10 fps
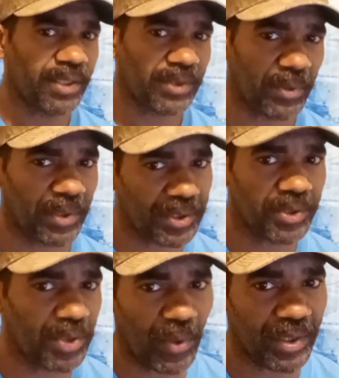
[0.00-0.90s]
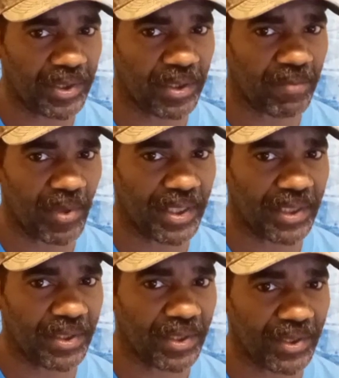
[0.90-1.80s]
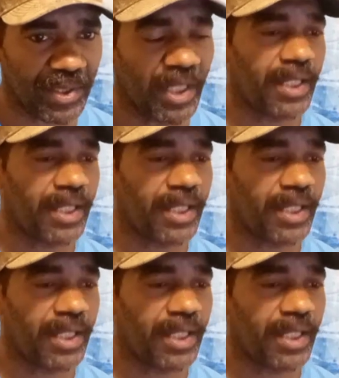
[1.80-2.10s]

So let's just go ahead and jump right into this.